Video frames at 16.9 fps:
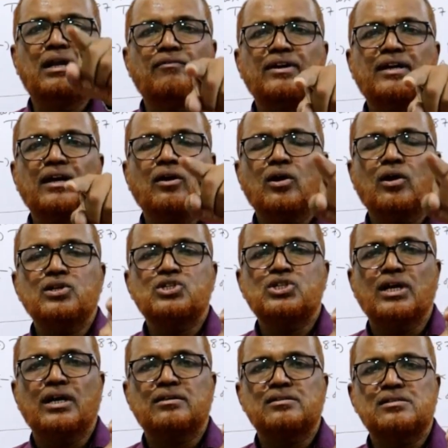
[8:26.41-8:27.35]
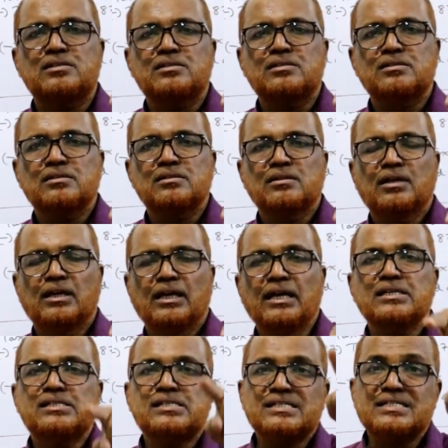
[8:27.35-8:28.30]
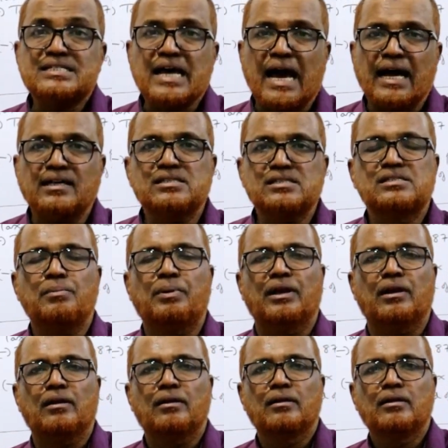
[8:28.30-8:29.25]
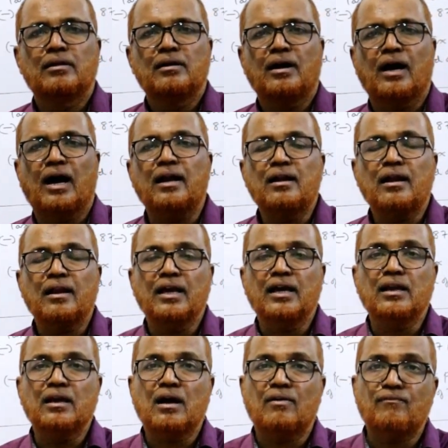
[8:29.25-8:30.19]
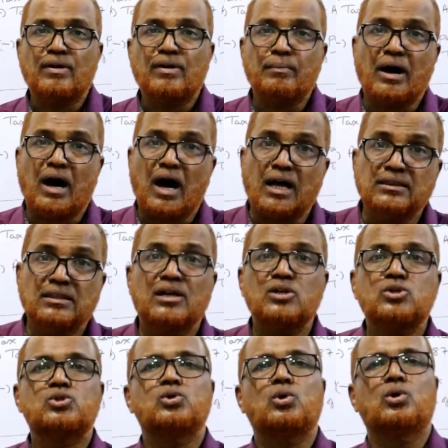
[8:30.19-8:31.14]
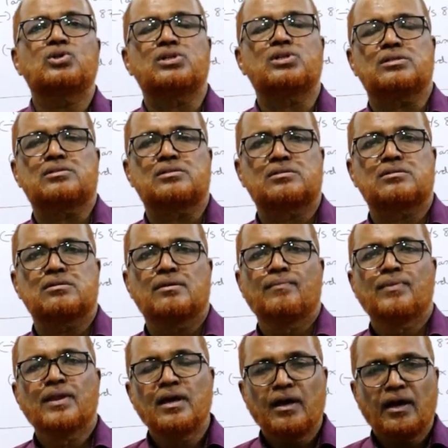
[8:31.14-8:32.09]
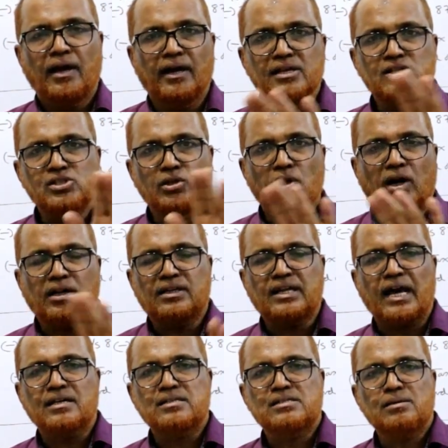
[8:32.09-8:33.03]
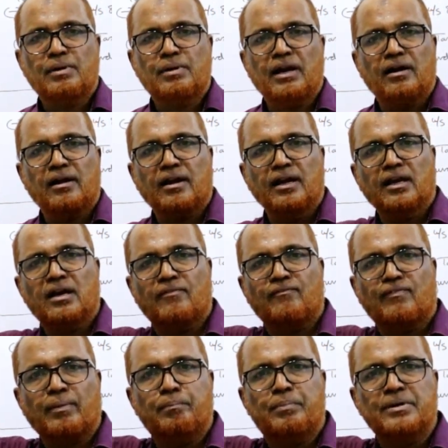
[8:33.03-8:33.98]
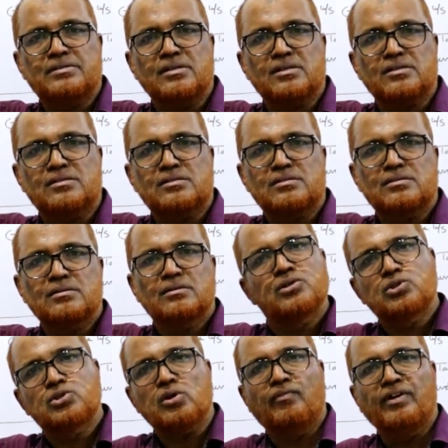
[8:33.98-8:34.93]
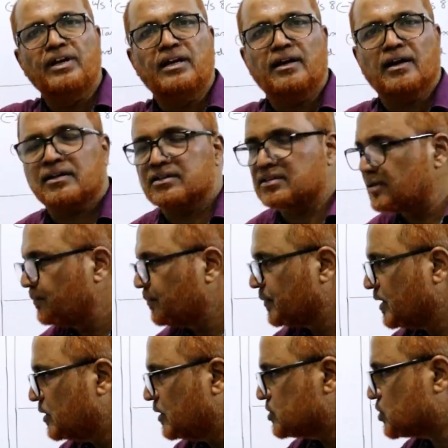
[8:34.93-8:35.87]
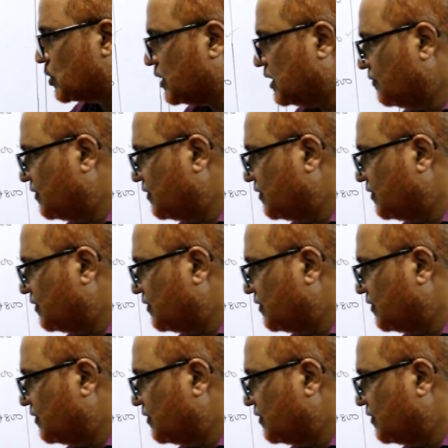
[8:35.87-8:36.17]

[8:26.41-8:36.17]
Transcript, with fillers: dividend on shares is taxable under income from other sources. It is not taxable under income from business. So we deduct. So